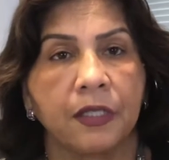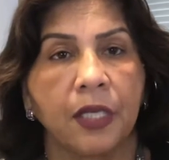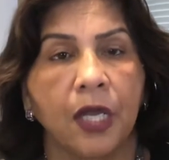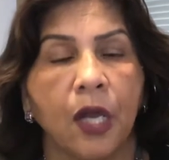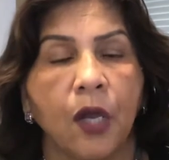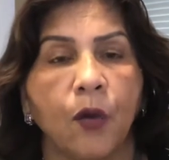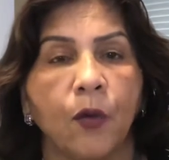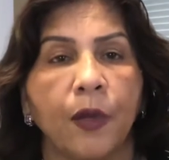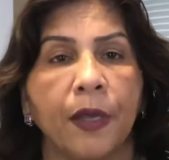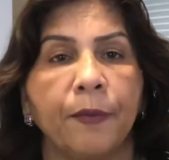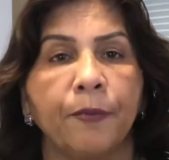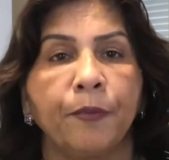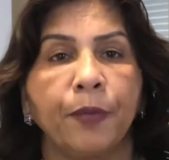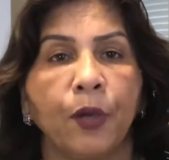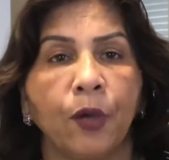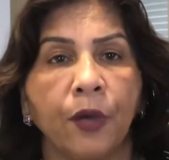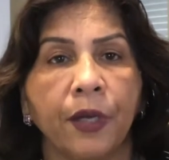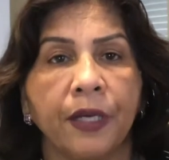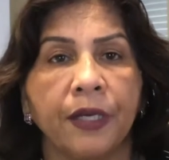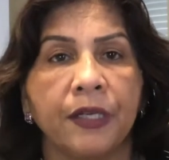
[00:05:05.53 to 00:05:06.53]
Now,
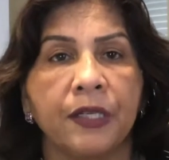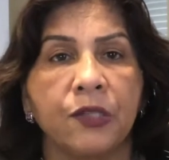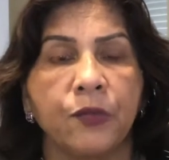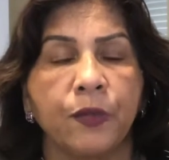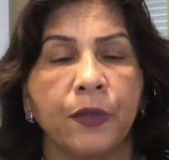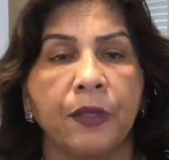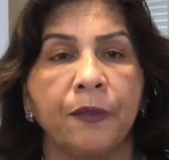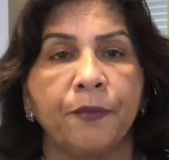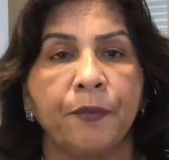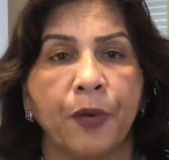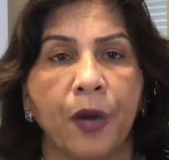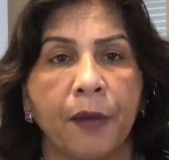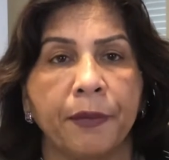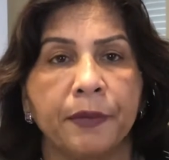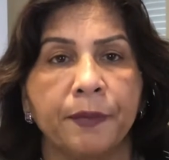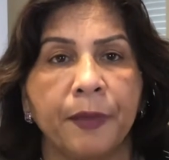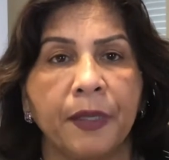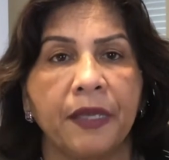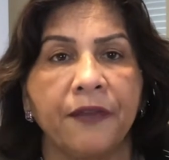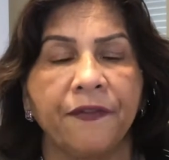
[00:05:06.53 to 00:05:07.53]
employers will
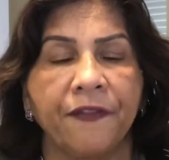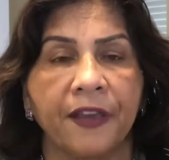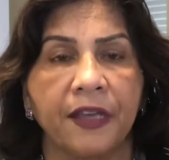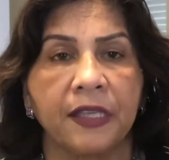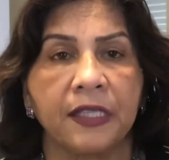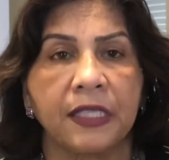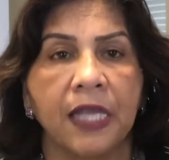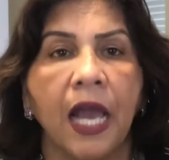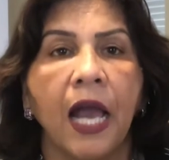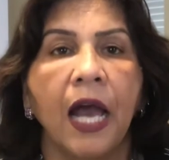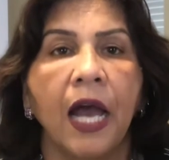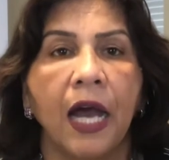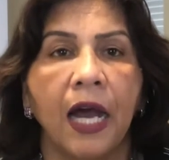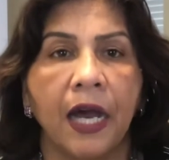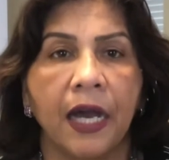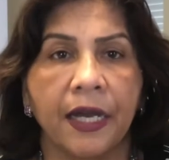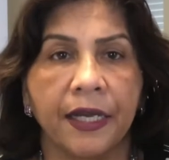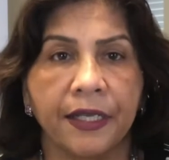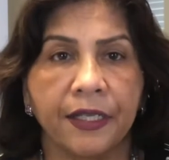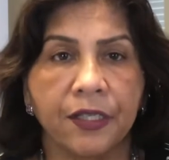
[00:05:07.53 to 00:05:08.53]
probably face
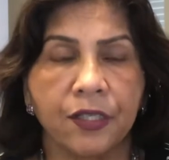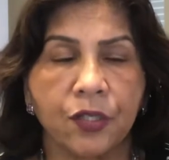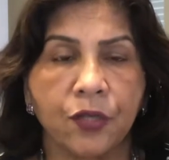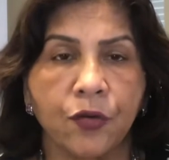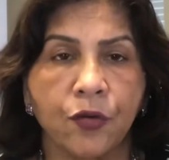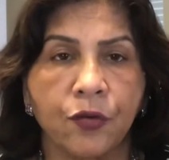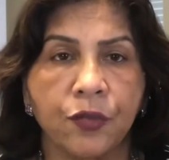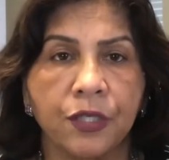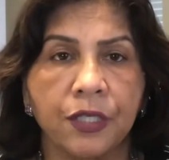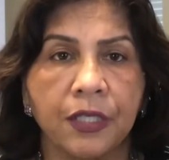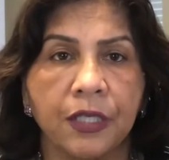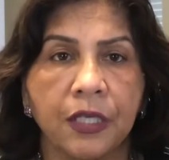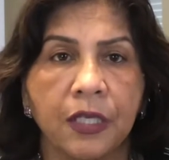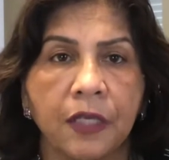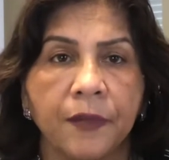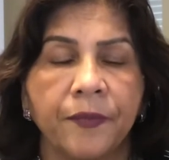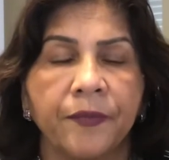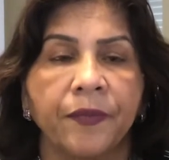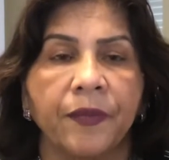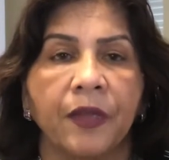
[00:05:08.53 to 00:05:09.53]
higher scrutiny,